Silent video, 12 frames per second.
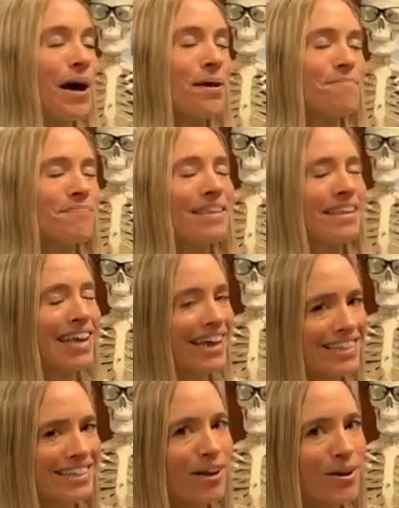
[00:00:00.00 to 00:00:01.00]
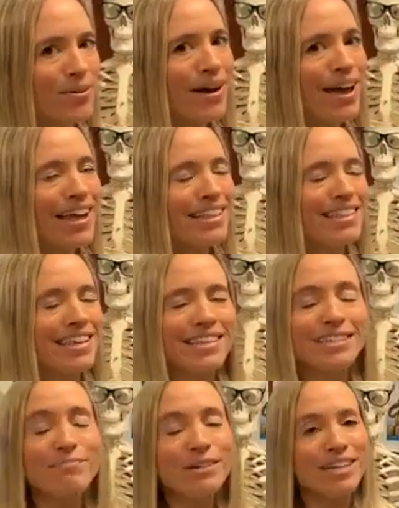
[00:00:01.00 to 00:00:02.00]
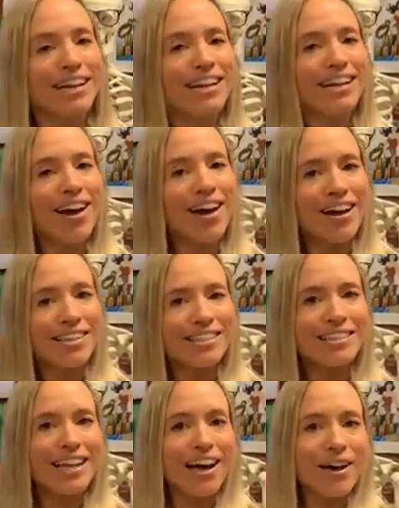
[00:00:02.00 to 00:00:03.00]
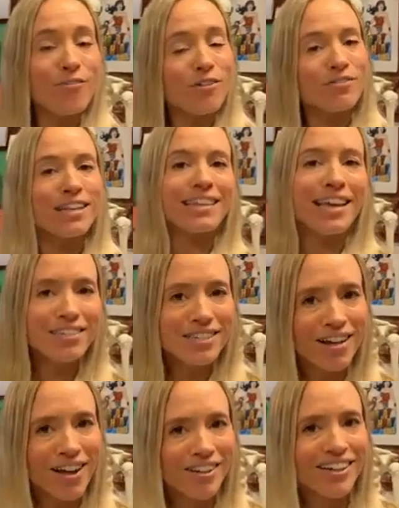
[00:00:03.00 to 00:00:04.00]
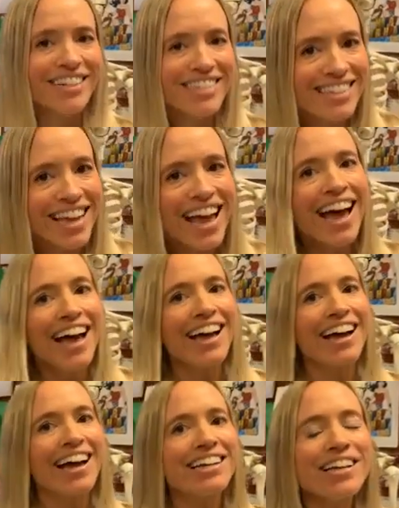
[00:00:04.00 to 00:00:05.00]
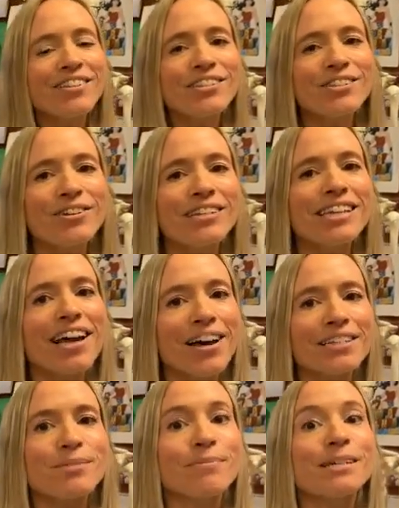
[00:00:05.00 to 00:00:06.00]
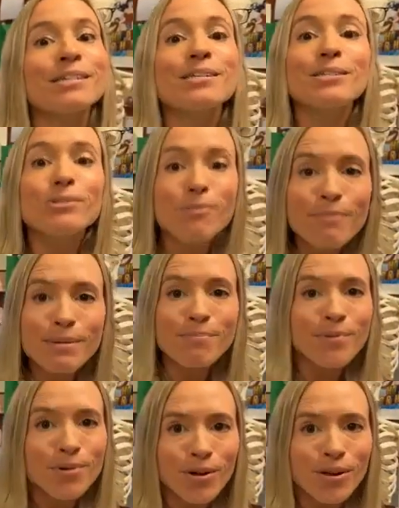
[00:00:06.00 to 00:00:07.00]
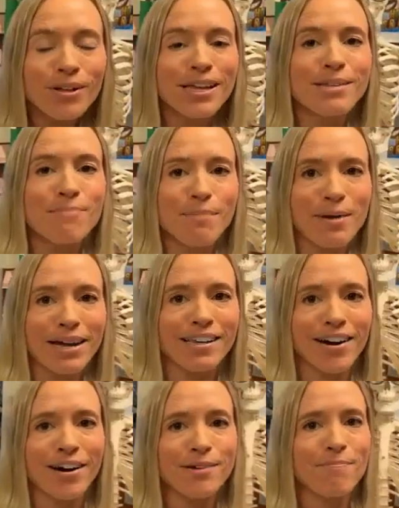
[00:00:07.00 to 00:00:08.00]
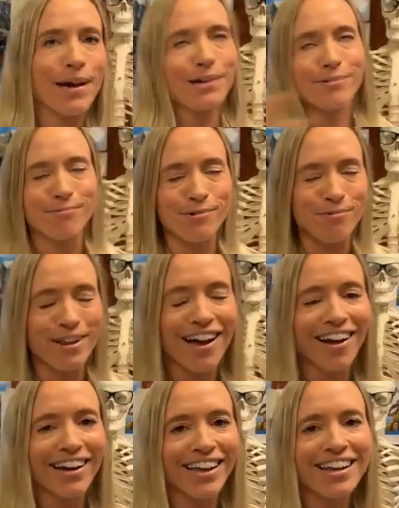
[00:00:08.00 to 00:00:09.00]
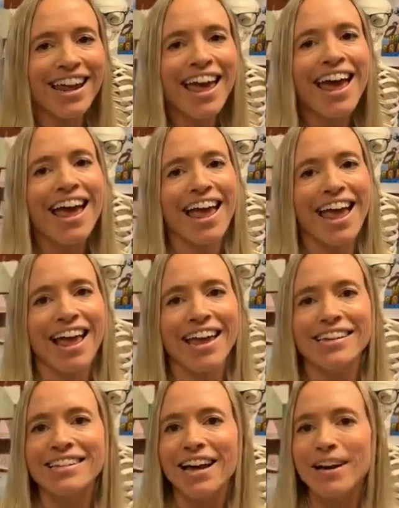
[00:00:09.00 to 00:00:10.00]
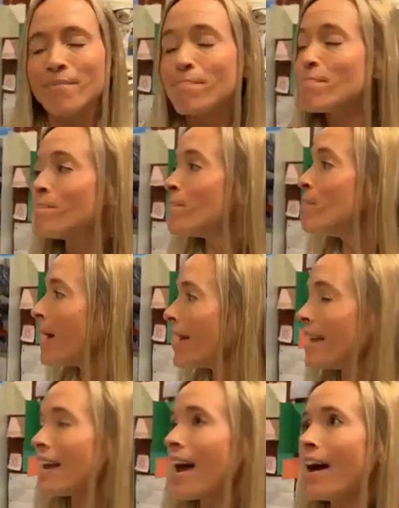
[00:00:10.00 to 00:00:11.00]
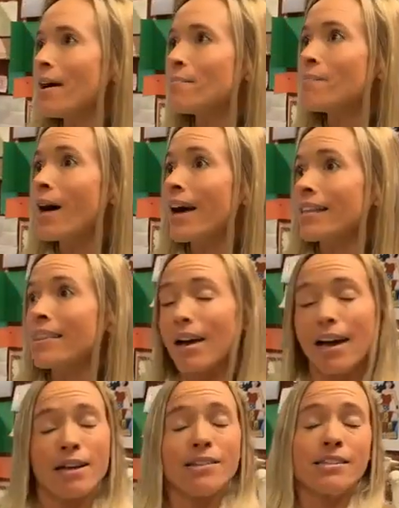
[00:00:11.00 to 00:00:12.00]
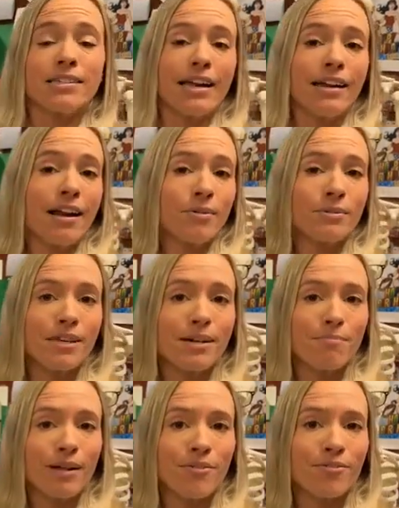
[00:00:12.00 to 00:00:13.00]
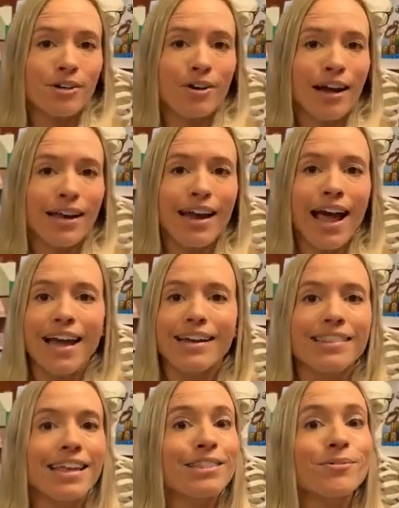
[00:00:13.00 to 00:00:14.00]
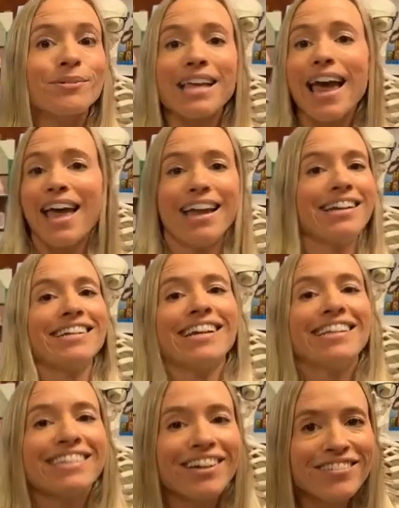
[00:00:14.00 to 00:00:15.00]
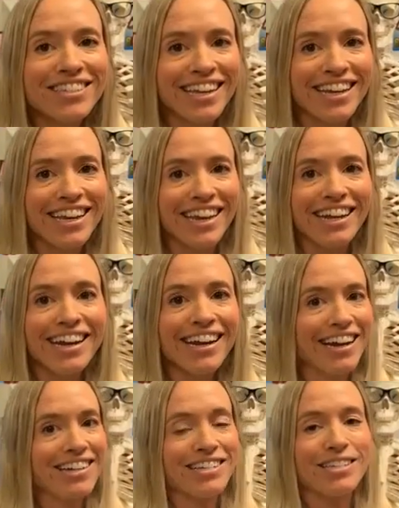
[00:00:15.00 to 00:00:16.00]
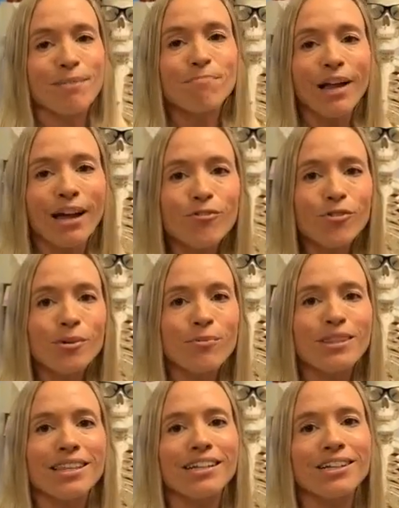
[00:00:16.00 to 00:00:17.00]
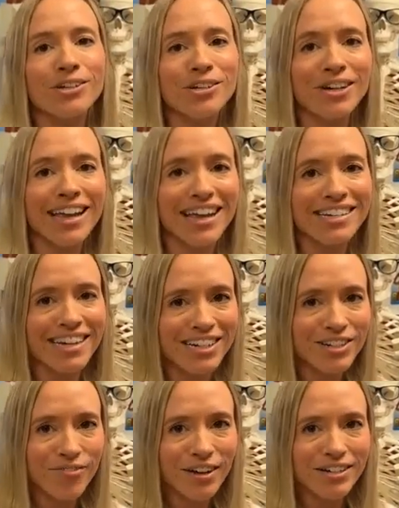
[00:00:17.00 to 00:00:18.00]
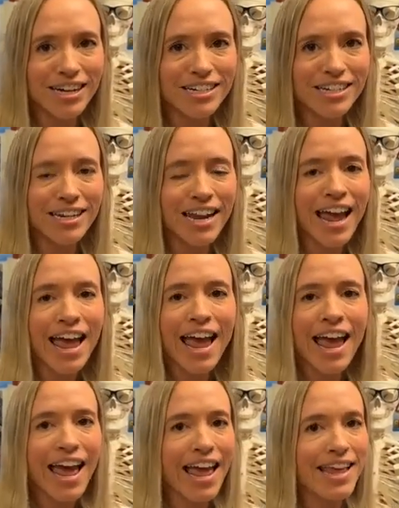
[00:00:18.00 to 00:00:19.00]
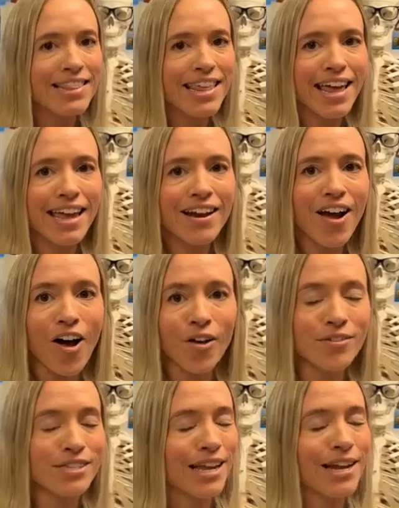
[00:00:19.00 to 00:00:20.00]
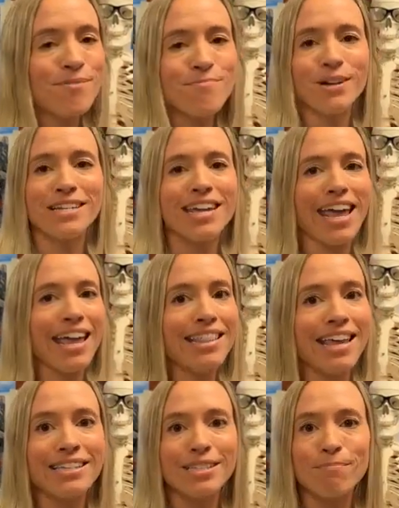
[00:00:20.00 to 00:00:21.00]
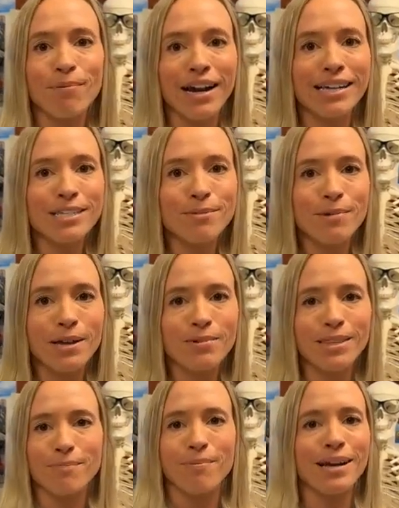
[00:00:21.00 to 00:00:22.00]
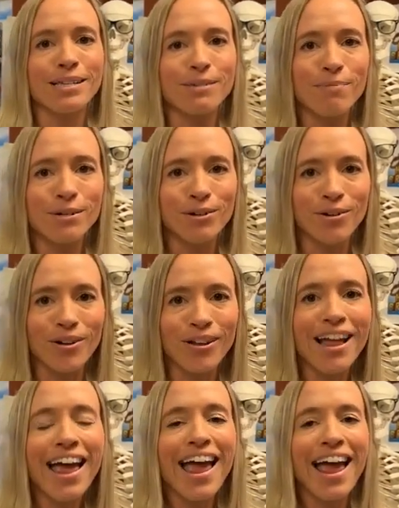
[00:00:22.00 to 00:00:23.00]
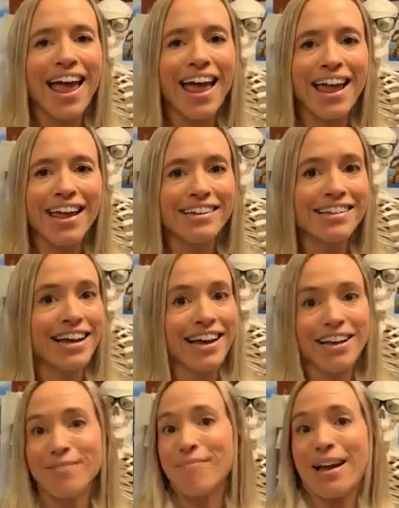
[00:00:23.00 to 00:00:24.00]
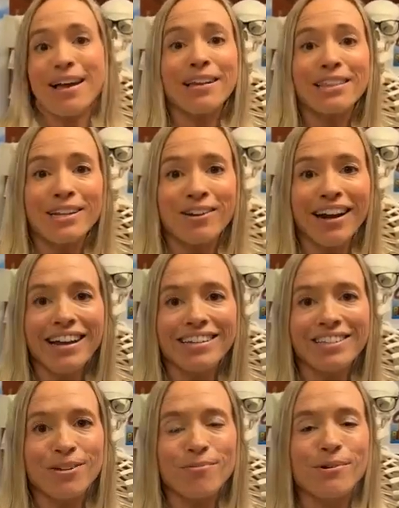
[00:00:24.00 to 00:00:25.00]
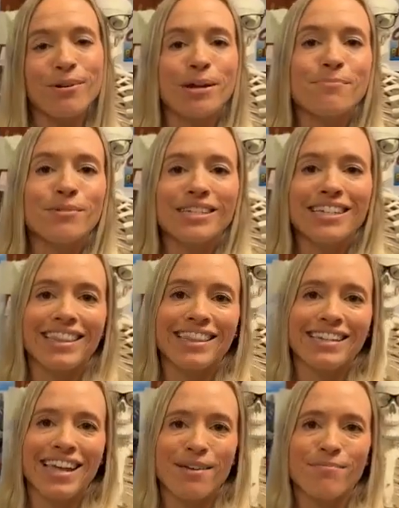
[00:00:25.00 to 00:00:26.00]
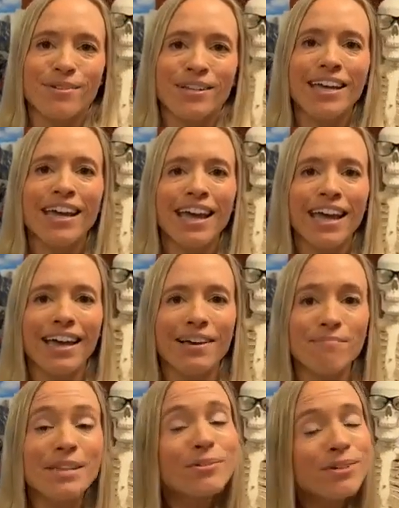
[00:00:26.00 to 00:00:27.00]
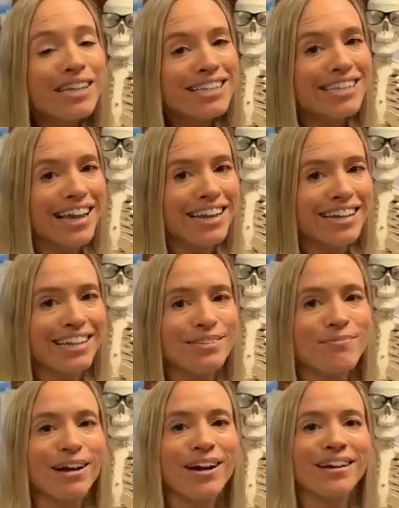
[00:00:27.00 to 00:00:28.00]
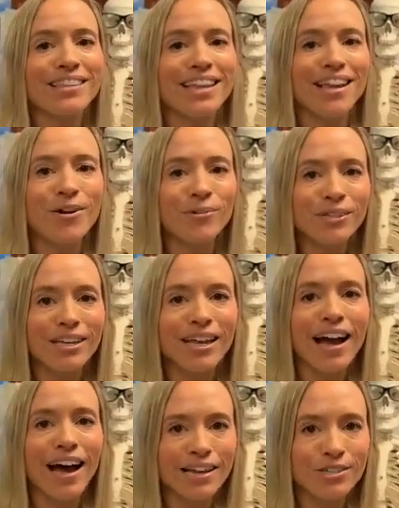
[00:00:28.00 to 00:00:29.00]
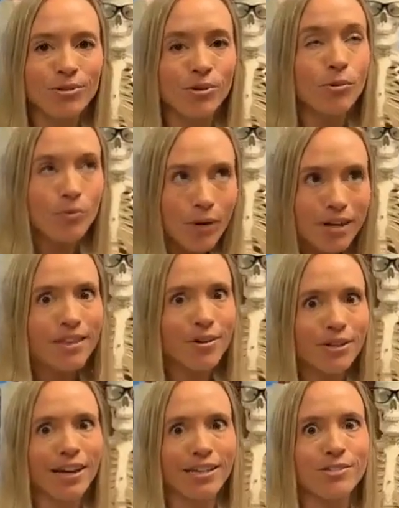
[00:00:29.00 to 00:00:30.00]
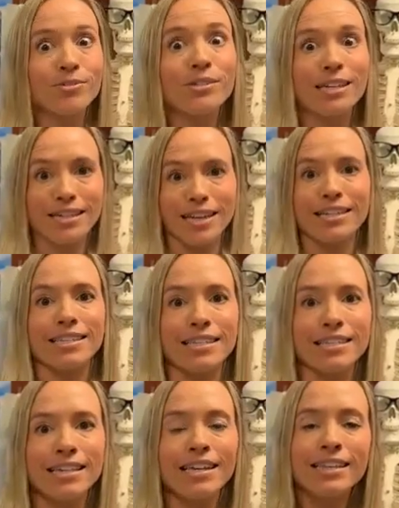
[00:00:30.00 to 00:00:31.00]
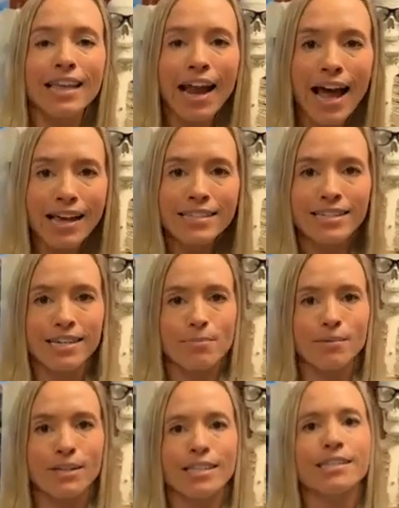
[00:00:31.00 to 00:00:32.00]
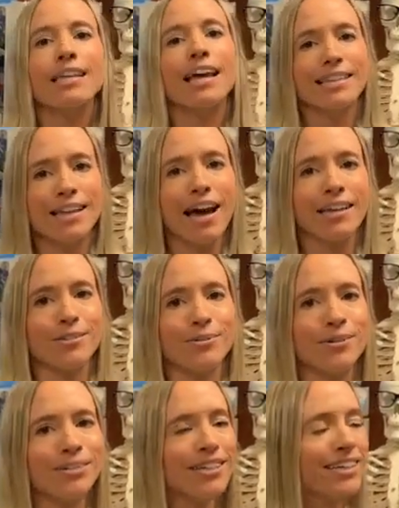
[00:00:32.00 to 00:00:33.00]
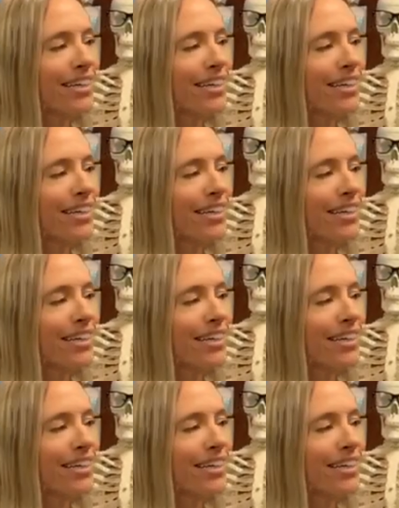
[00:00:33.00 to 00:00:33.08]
Um, yeah, so this machine costs uh, $50,000. Uh, I tell the students it costs as much as a swimming pool in my backyard back when we got it. And uh, but um, I decided I was going to apply for a grant. I didn't think there was any chance I was going to get it. I just applied for it with the Clear Creek Education Foundation, and then all of a sudden one day they surprised me with the prize patrol, and um, I got the grant. So we were able to get the table. Um, it's really exciting because we are the only high school or one of the only high high schools in Texas that has a table like this at the high school.